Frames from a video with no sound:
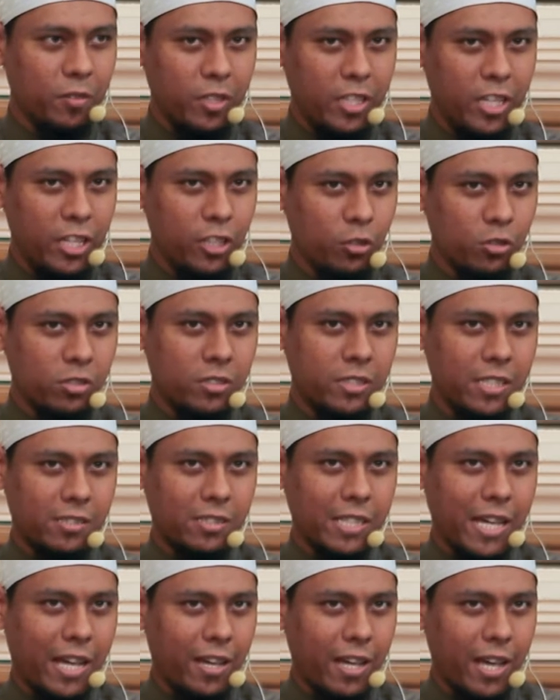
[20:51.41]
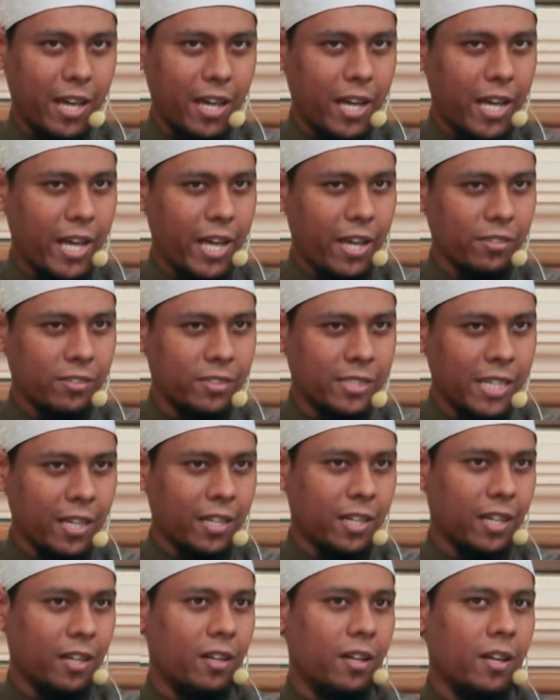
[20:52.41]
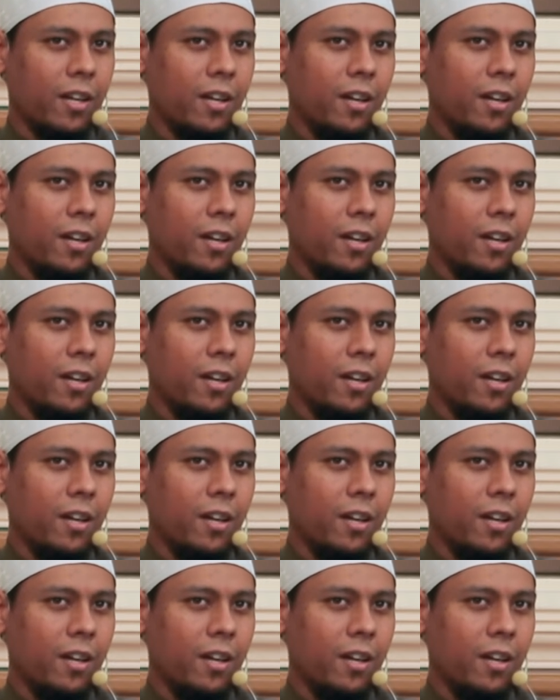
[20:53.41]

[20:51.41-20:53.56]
he used this exact